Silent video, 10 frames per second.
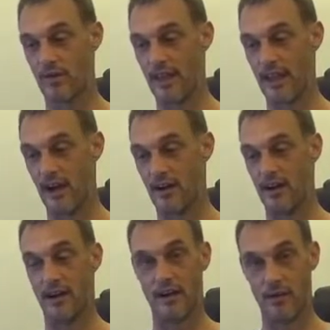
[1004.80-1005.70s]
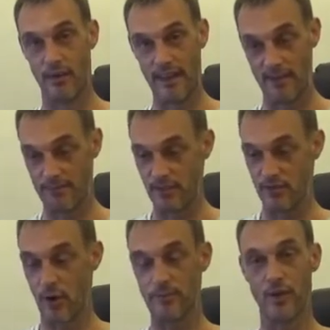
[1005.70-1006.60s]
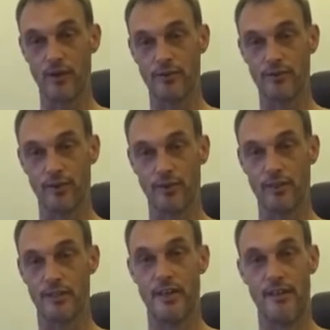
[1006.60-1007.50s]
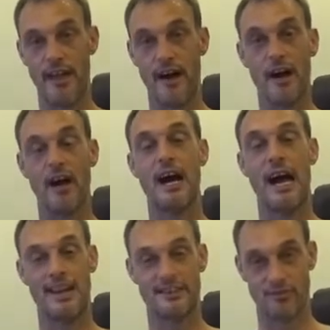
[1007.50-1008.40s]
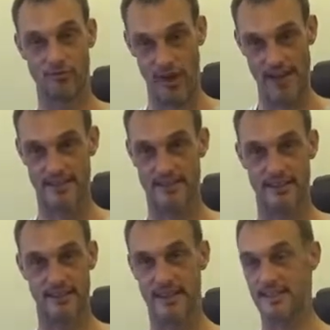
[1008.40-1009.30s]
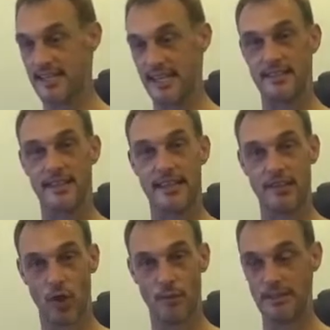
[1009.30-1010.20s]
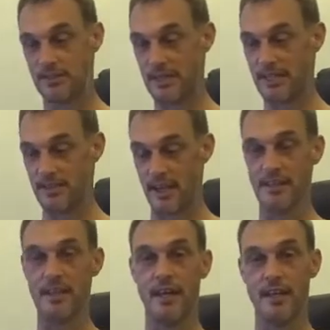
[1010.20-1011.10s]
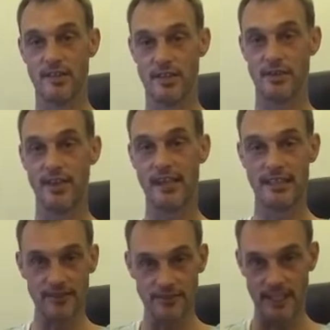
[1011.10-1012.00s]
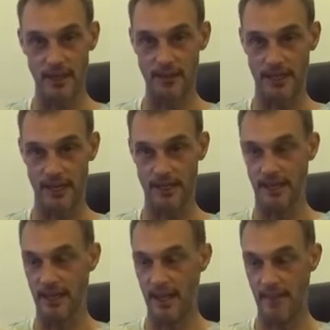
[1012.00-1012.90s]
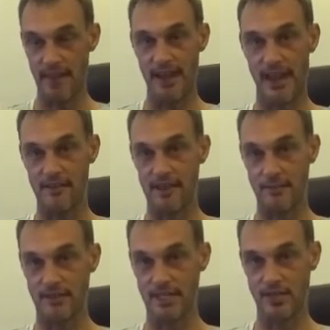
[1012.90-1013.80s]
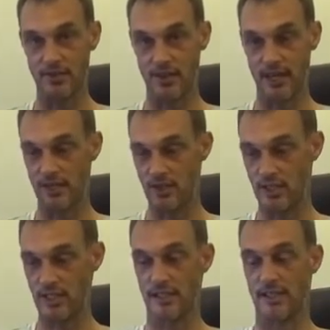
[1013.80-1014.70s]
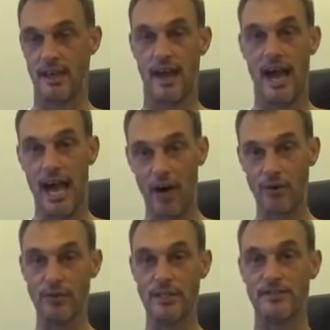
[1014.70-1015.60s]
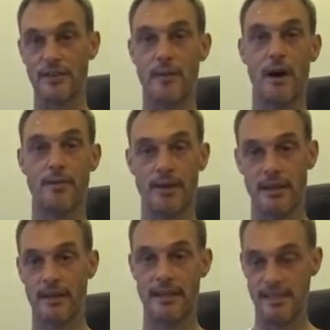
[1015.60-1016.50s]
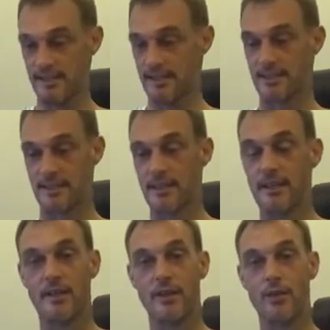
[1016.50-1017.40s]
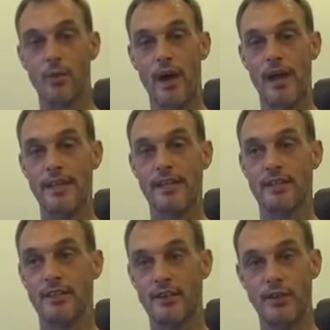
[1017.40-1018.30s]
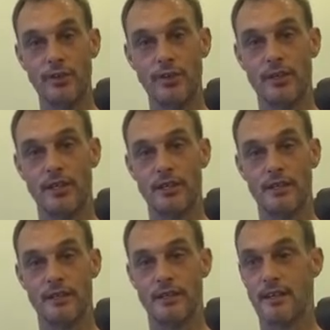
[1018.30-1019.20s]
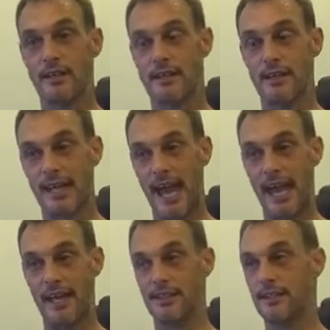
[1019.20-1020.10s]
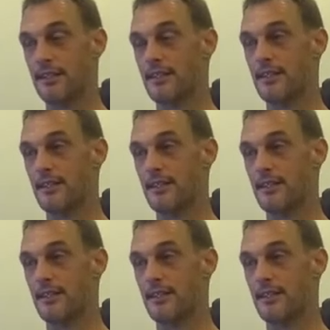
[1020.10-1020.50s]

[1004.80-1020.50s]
when they have been dropped on the floor, they are at rest. That's it. Their job has been done until they are lifted up again, and they have that potential energy. How you lift them up is the way you can